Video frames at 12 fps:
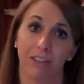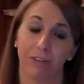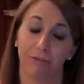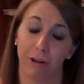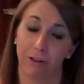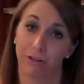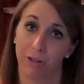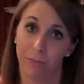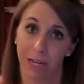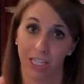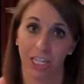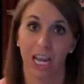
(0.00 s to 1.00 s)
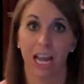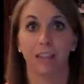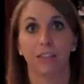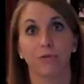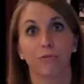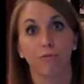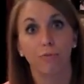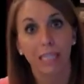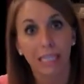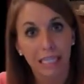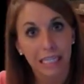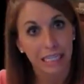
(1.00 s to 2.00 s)
grocery budget and to
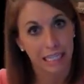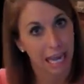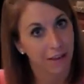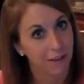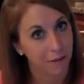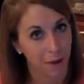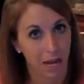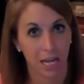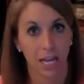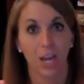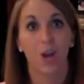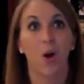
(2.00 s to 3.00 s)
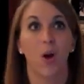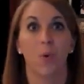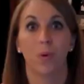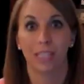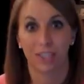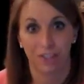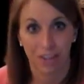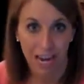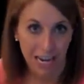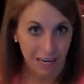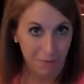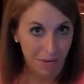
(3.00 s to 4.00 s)
really saving money was
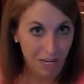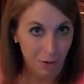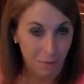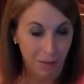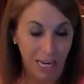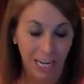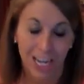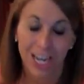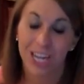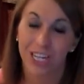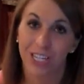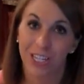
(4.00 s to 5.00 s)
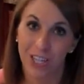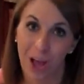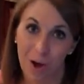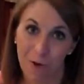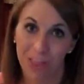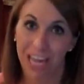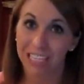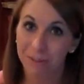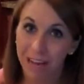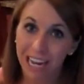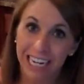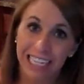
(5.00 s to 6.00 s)
creating a menu plan. So that's
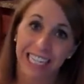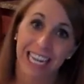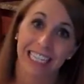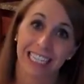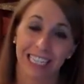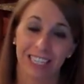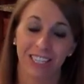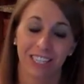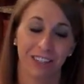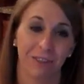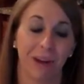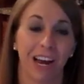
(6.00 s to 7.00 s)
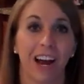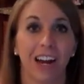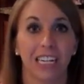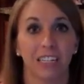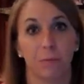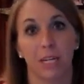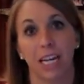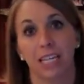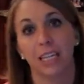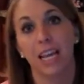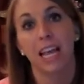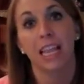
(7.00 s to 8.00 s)
why I say it's near and dear to my heart, is
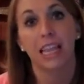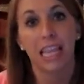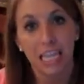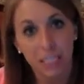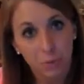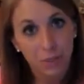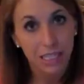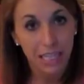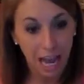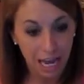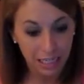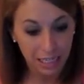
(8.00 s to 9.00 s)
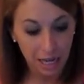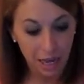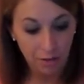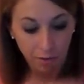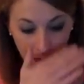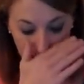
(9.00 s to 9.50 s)
because this was kind of